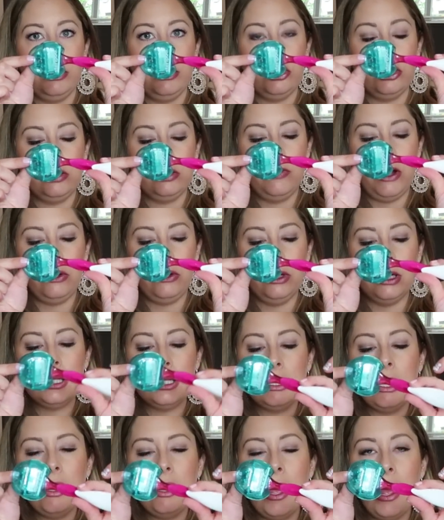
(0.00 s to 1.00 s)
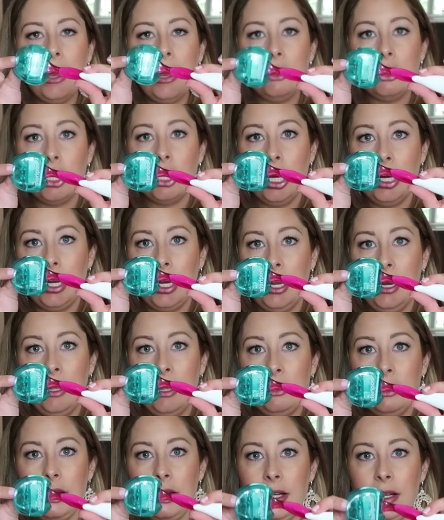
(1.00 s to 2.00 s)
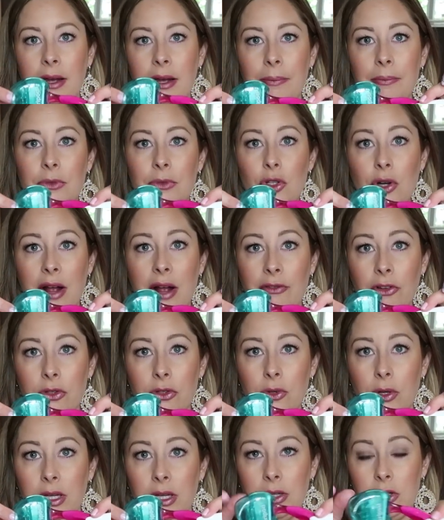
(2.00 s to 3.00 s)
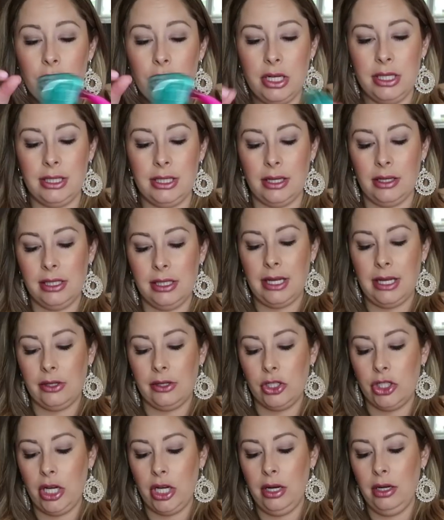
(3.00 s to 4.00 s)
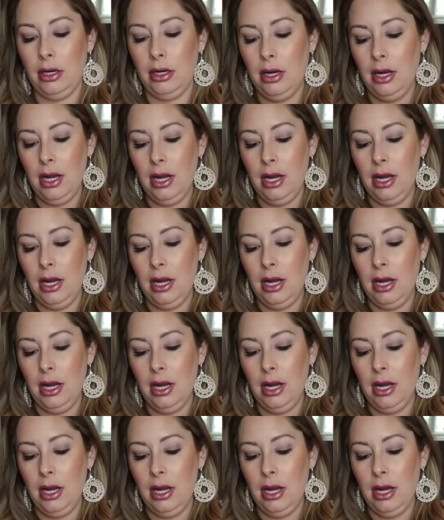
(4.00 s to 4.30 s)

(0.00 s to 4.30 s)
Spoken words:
I just found this at Target at the travel toiletries section.